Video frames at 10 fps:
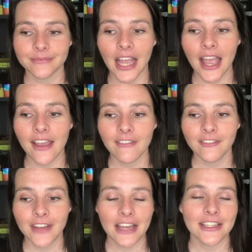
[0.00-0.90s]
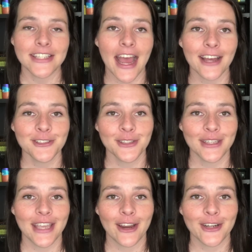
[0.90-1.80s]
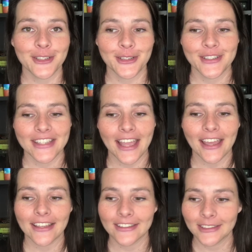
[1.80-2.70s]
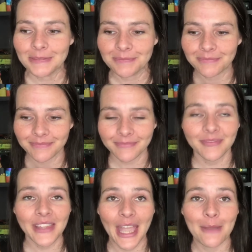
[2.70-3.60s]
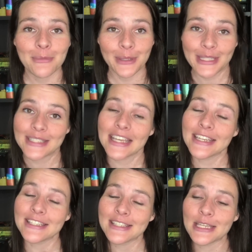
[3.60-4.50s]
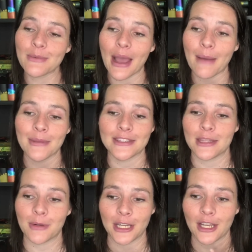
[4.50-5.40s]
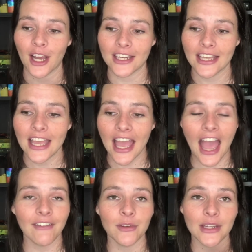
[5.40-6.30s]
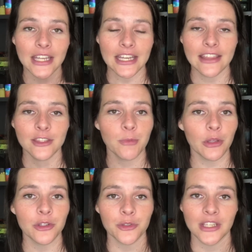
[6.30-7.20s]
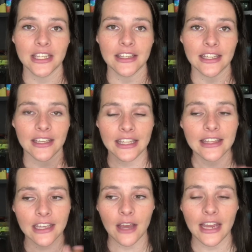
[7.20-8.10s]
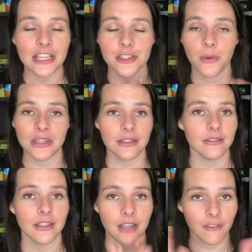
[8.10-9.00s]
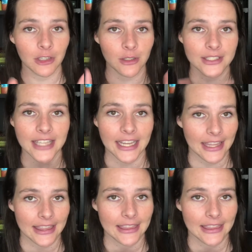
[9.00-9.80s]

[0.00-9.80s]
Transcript: I've gotten attached to the characters, and I'm really excited to see what happens in The Burning God. I haven't read any spoilers or anything. I just know what the cover looks like, and